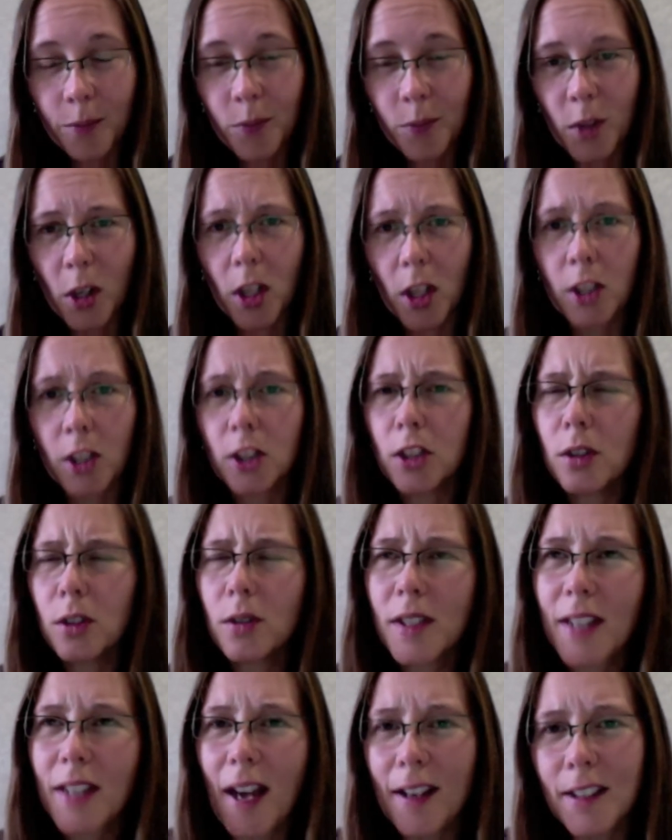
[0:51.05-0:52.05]
or
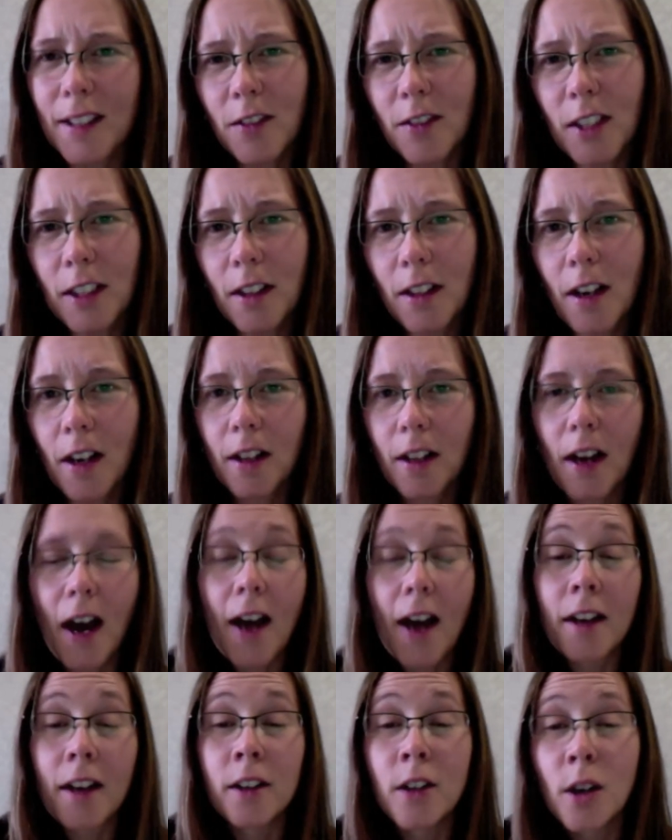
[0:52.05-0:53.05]
Use Activity Log,
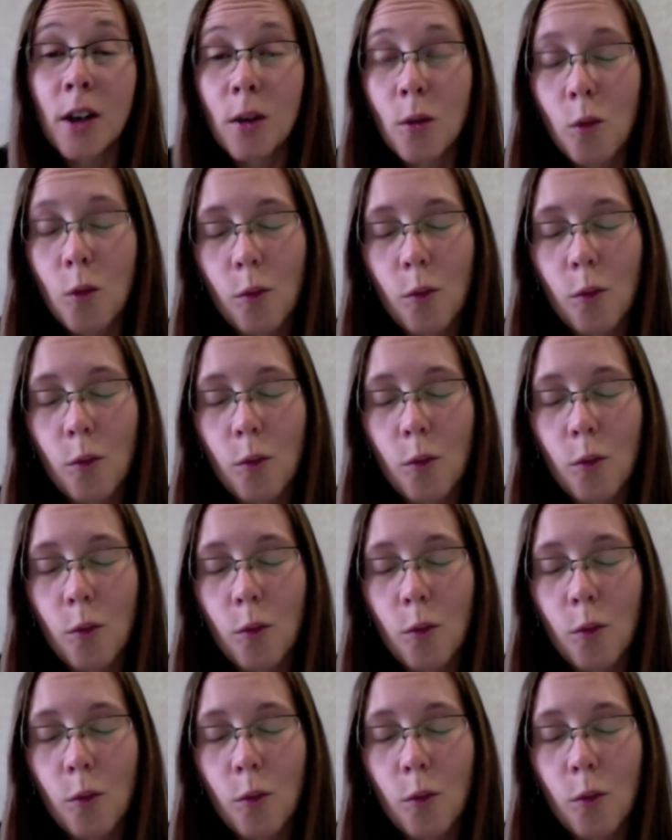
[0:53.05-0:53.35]
I don't know.